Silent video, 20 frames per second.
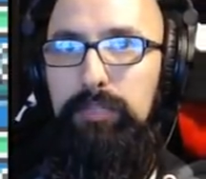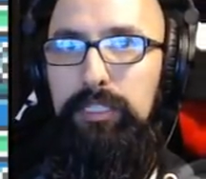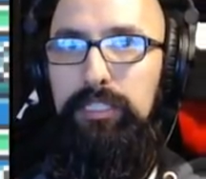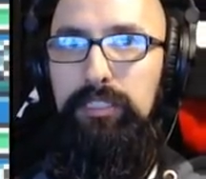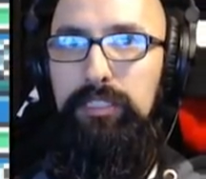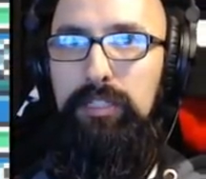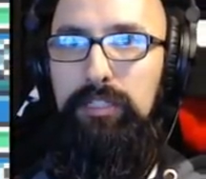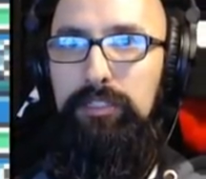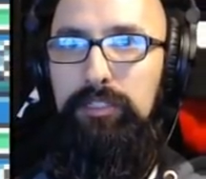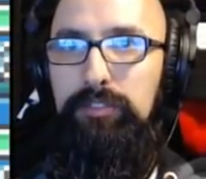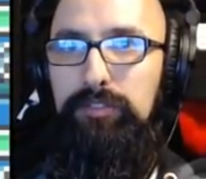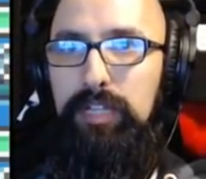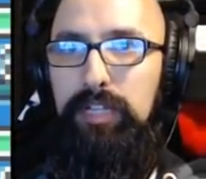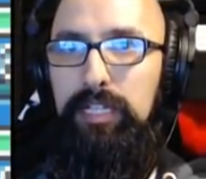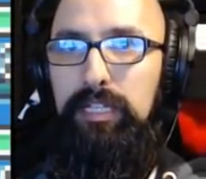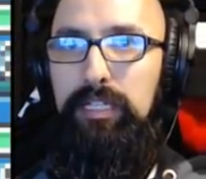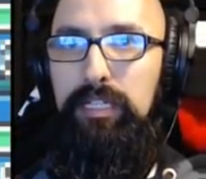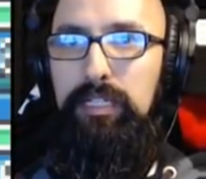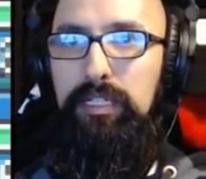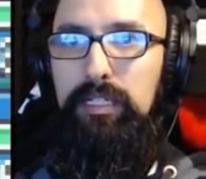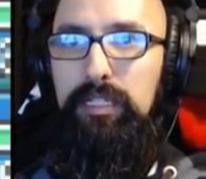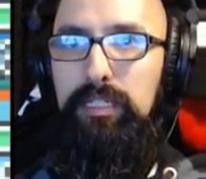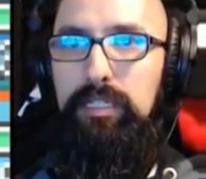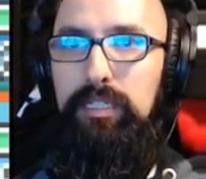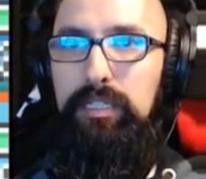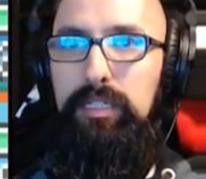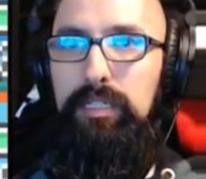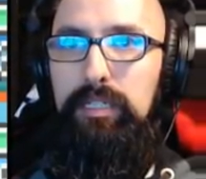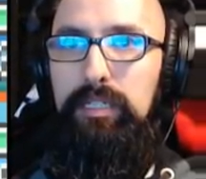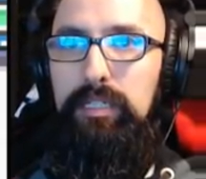which is also fine.
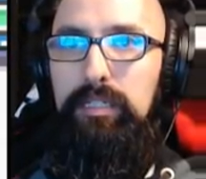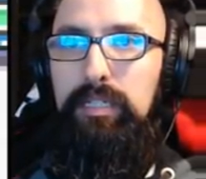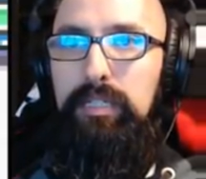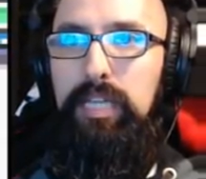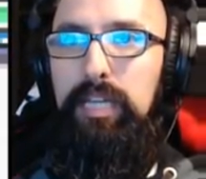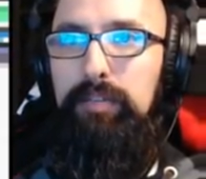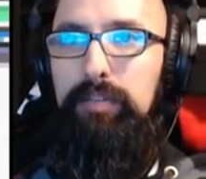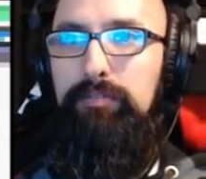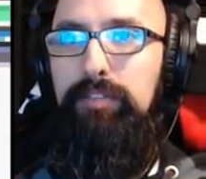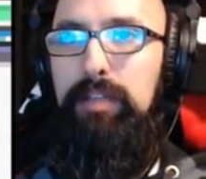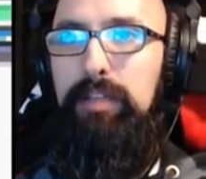Okay,